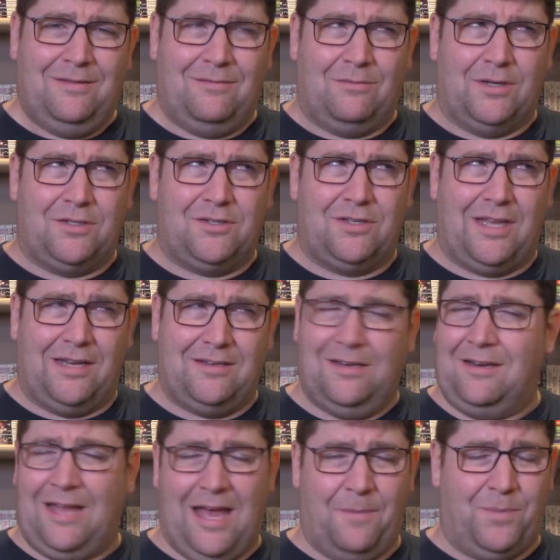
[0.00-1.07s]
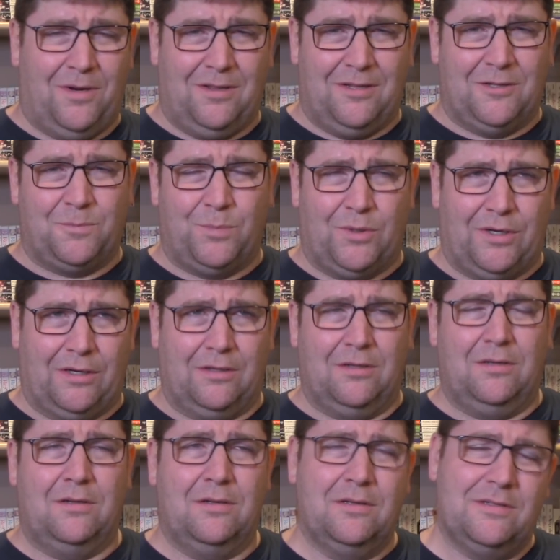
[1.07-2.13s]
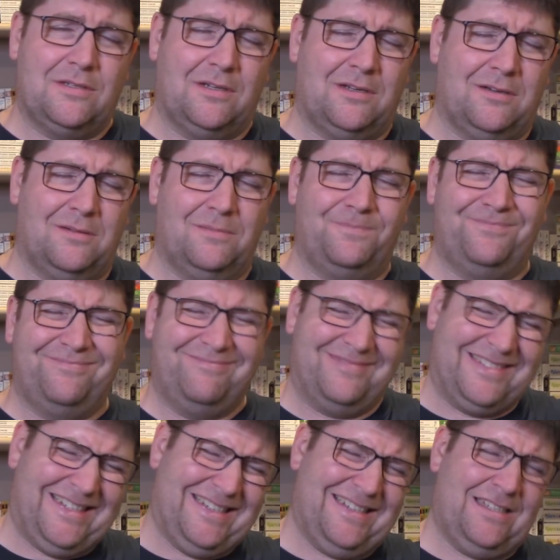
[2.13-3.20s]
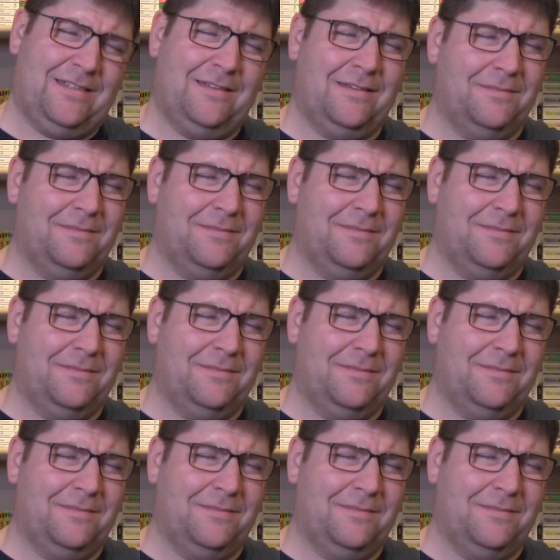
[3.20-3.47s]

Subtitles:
Which, that didn't happen in this book. So, yeah.